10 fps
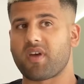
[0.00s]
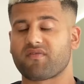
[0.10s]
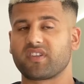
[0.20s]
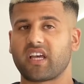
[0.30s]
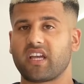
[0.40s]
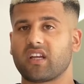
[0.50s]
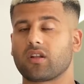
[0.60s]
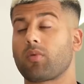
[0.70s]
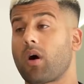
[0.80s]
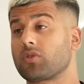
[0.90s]
every day in
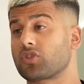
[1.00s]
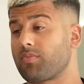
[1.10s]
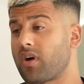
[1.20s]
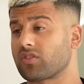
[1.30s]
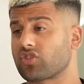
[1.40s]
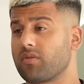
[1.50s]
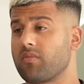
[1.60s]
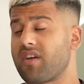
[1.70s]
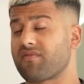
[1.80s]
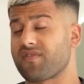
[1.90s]
the barbershop. I trim
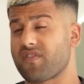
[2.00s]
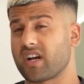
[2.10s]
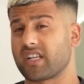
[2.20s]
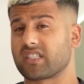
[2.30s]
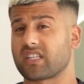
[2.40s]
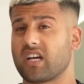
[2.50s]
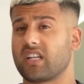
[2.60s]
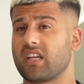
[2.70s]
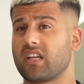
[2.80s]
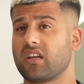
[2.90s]
every Friday and
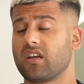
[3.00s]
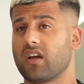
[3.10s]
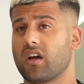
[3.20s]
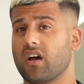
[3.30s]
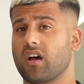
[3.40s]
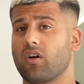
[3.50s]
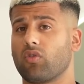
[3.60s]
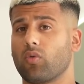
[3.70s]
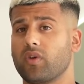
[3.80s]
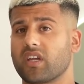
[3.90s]
Saturday
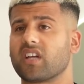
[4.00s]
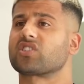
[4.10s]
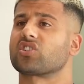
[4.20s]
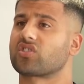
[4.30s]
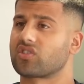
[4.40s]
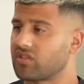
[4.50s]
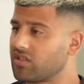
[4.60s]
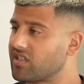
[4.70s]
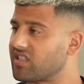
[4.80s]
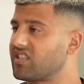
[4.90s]
on the weekend
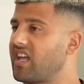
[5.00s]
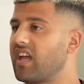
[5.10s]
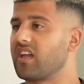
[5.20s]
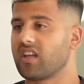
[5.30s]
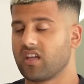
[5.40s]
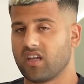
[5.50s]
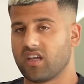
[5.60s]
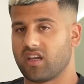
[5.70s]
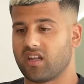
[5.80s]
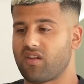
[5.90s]
just to stay
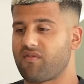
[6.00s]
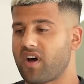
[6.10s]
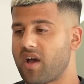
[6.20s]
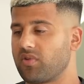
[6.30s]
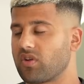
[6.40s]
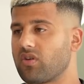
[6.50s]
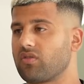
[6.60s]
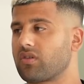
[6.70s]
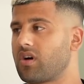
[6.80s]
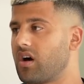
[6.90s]
in the
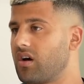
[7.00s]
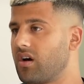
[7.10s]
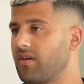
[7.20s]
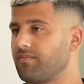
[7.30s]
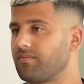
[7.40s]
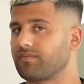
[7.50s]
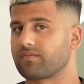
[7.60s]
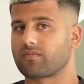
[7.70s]
vibe,